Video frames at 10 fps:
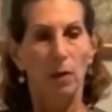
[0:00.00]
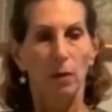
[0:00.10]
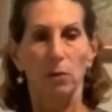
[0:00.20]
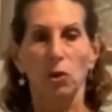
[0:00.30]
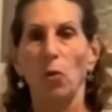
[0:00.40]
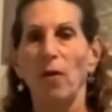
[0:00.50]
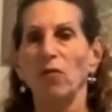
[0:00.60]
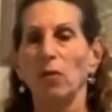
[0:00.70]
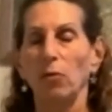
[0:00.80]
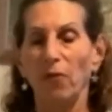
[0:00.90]
So
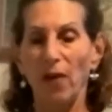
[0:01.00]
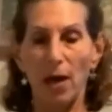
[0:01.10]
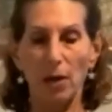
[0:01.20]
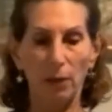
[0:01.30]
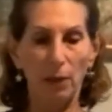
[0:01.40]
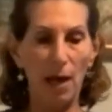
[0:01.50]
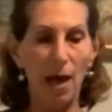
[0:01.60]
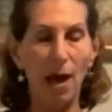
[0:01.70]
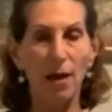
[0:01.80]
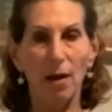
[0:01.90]
you've got a
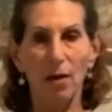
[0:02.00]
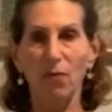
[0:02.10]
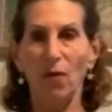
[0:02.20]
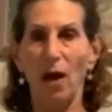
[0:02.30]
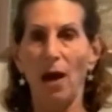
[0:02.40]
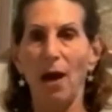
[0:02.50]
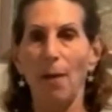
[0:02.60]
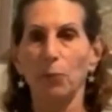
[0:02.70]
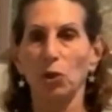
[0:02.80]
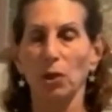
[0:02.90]
lot of
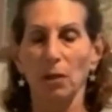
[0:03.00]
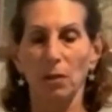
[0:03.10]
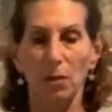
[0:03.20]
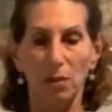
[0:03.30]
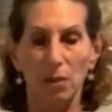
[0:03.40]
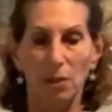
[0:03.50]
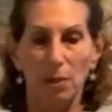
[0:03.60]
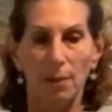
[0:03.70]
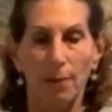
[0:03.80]
options.